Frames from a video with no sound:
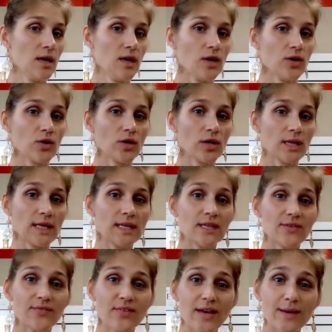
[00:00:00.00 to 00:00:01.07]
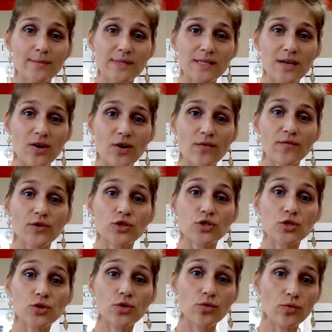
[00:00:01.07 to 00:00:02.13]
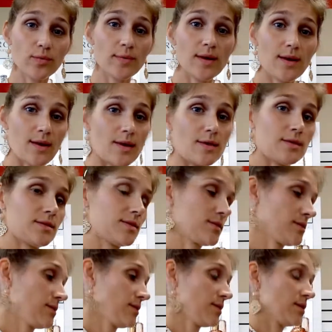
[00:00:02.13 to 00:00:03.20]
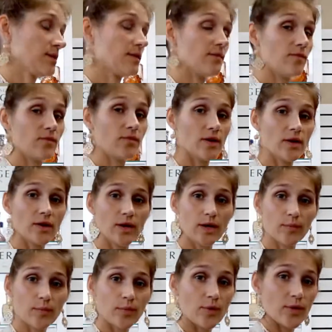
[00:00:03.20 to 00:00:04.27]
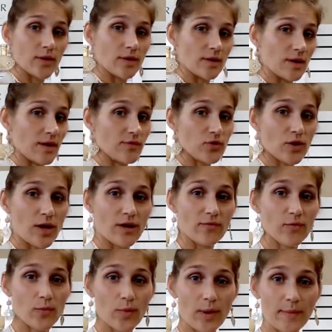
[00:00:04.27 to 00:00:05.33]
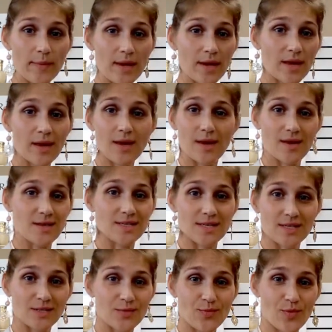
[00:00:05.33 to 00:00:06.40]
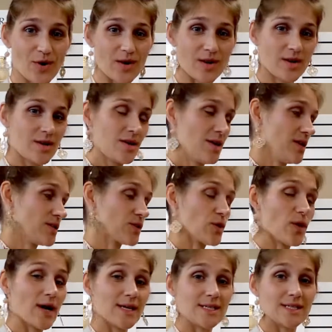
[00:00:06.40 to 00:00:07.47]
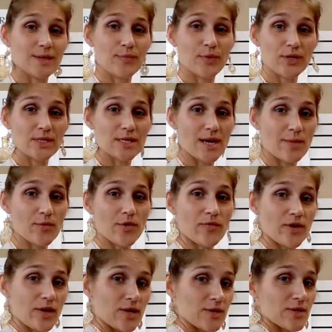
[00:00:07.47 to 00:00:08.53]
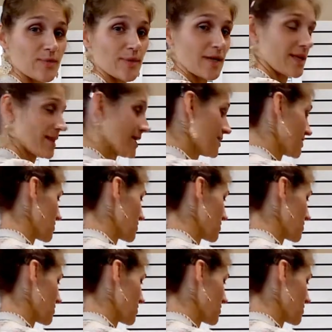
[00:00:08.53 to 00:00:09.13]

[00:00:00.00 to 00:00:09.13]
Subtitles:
You're going to let the flame stay on it for 2 minutes. It's very important. I've tried it for 1 minute and it doesn't work. So I did put a timer over here, so I'm going to get that